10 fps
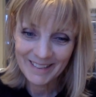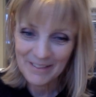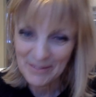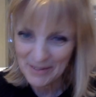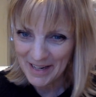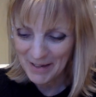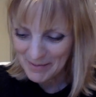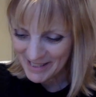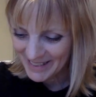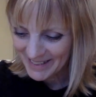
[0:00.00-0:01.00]
I love their
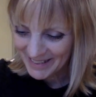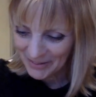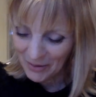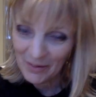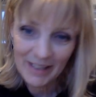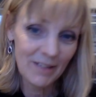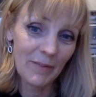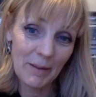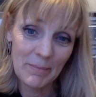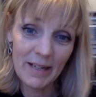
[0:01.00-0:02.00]
names. They're all kind of
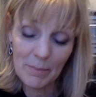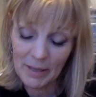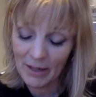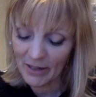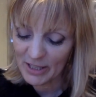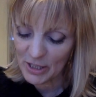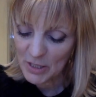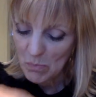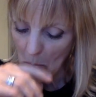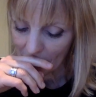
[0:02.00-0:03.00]
like made up
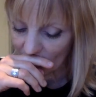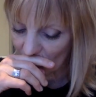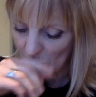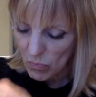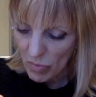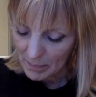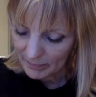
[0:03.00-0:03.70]
characters. Mm.